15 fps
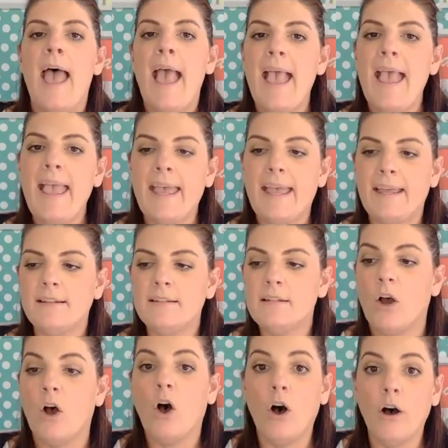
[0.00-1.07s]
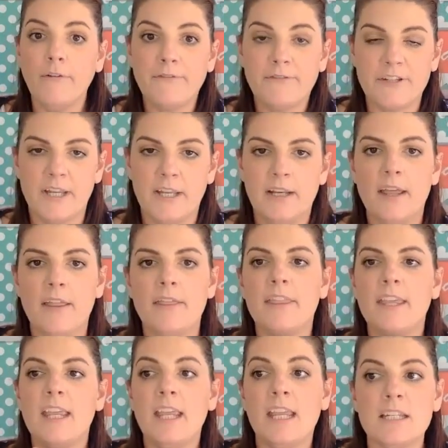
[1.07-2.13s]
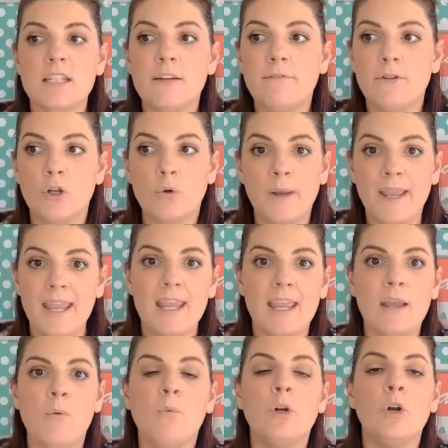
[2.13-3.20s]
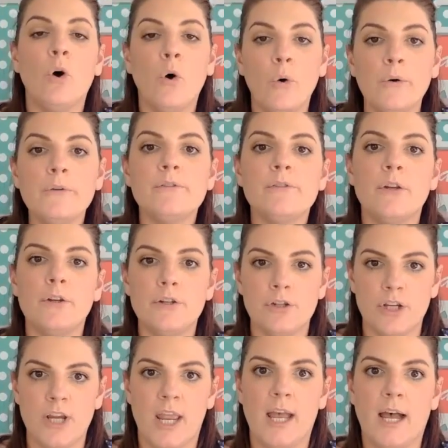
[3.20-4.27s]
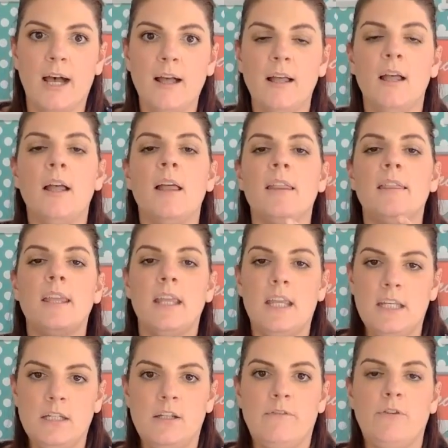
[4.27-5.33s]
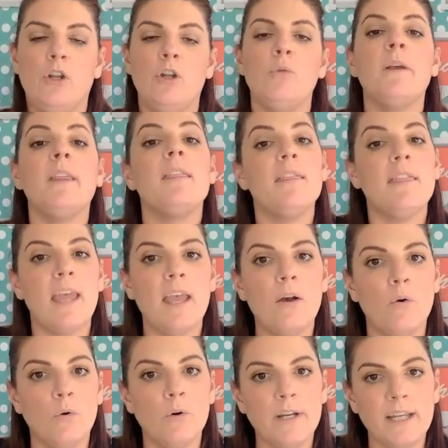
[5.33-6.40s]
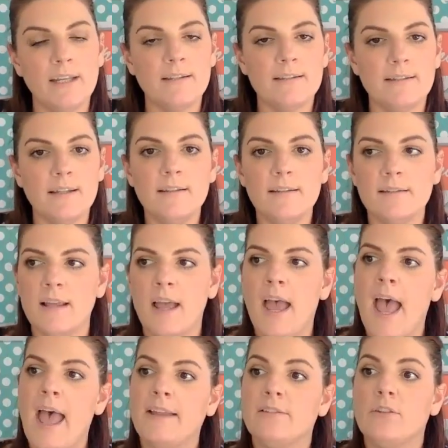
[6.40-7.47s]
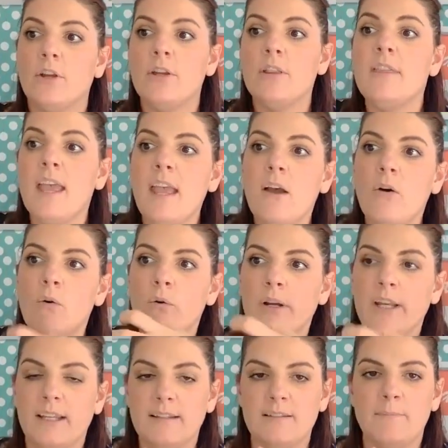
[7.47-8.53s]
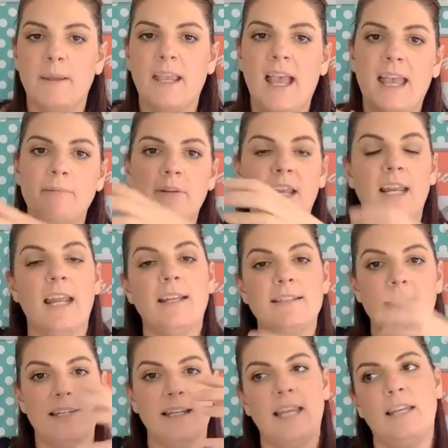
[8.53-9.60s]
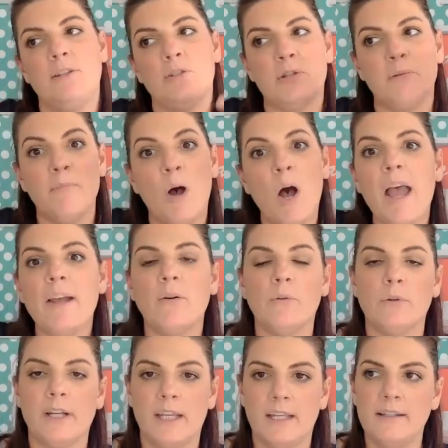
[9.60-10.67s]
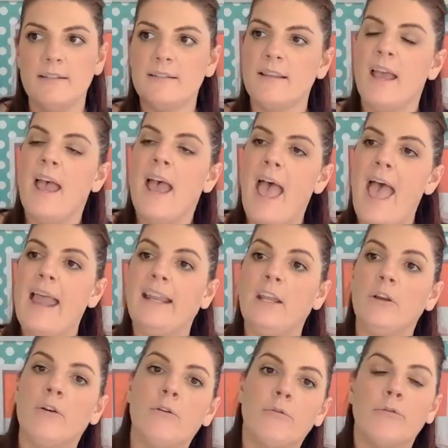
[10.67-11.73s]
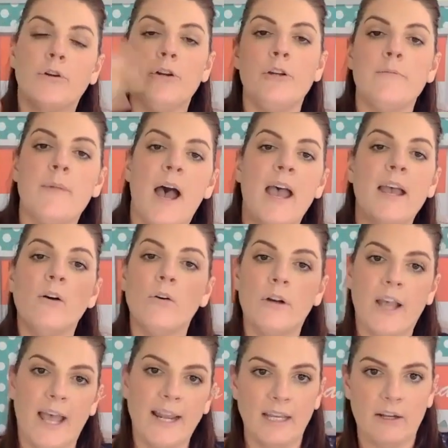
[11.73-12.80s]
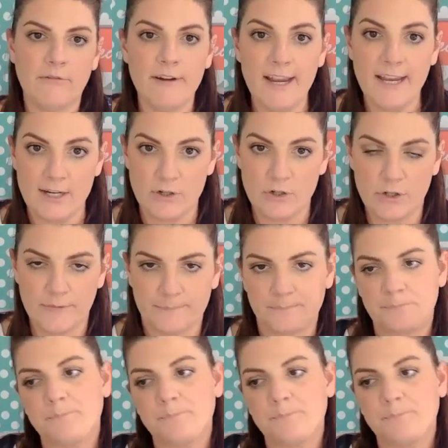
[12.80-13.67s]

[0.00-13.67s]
And often the interviewee would also share the interview with their audiences. And so their audience became connected into my audience, and it grew my organic reach.